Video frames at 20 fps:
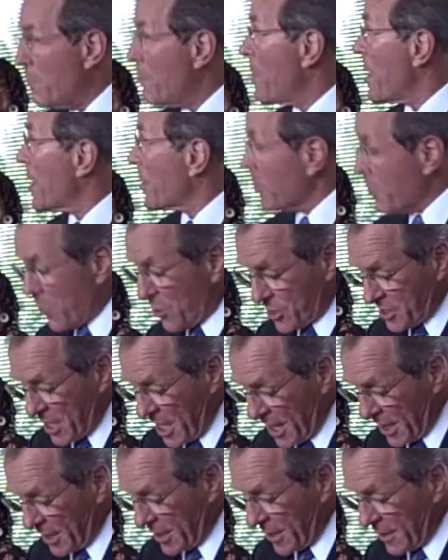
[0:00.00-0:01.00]
better
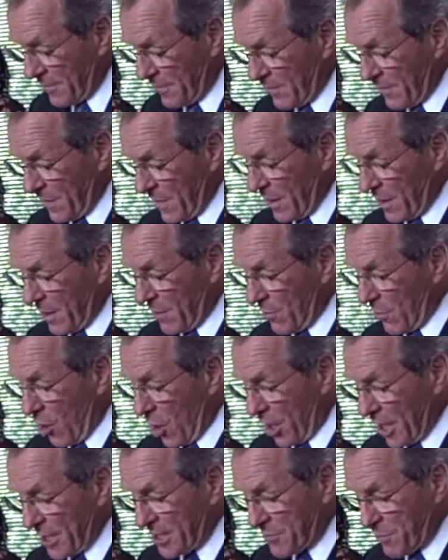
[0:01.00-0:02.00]
protecting
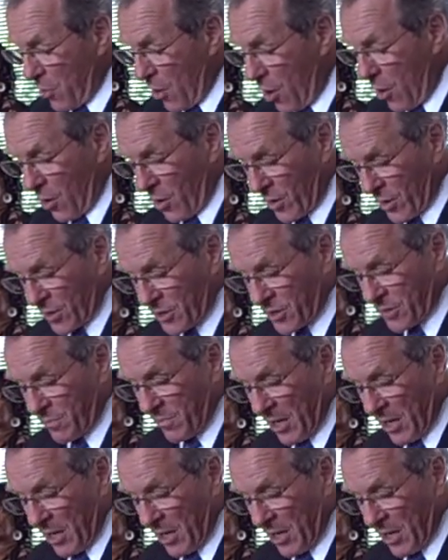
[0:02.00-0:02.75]
mortgage borrowers